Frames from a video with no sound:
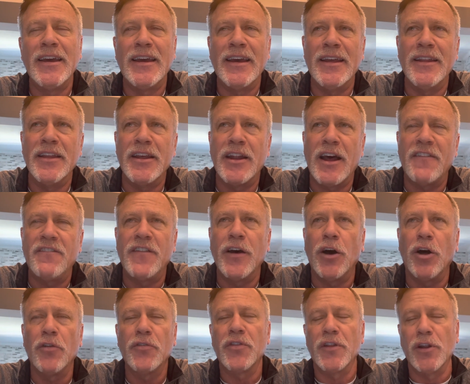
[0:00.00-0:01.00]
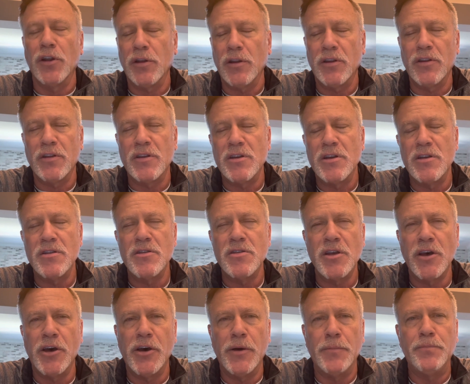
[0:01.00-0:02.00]
And then I felt
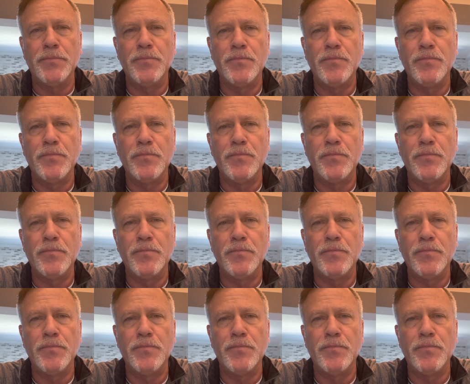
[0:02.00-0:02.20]
the